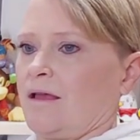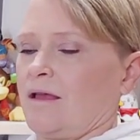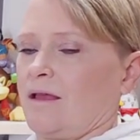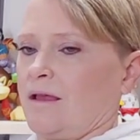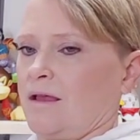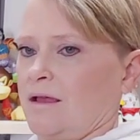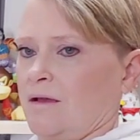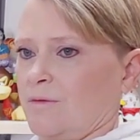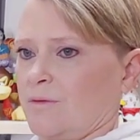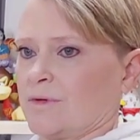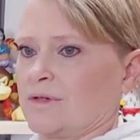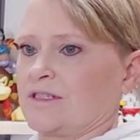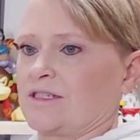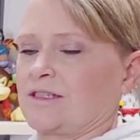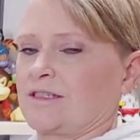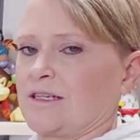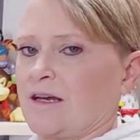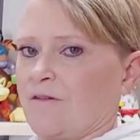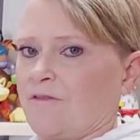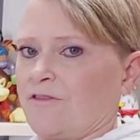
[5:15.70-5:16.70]
it was
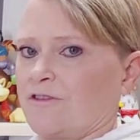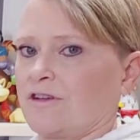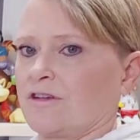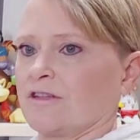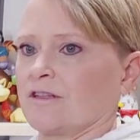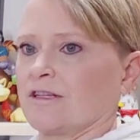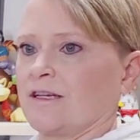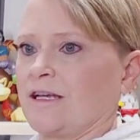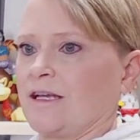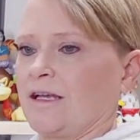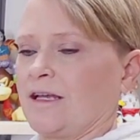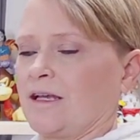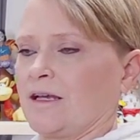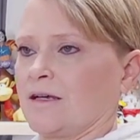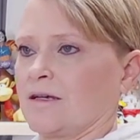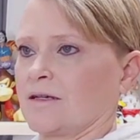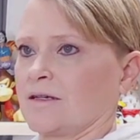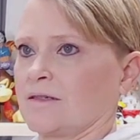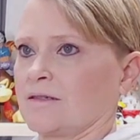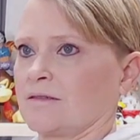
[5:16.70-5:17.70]
definitely
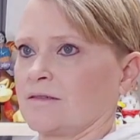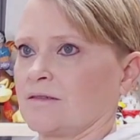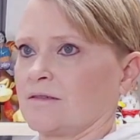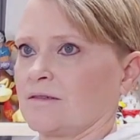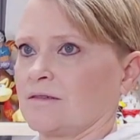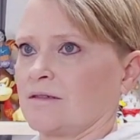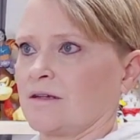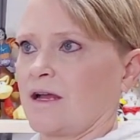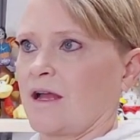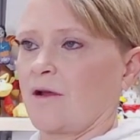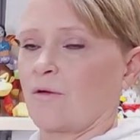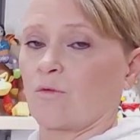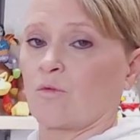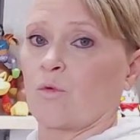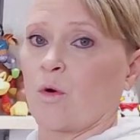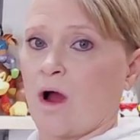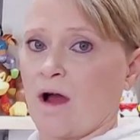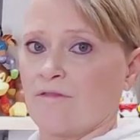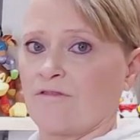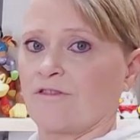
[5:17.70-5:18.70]
a
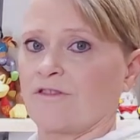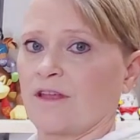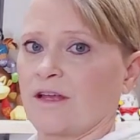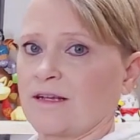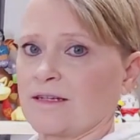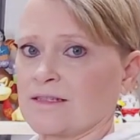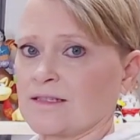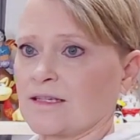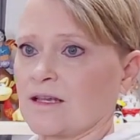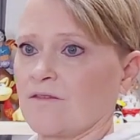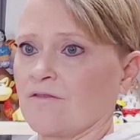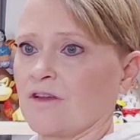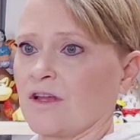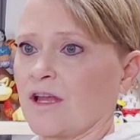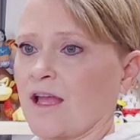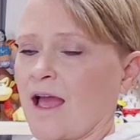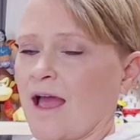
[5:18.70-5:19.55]
rough Thanksgiving,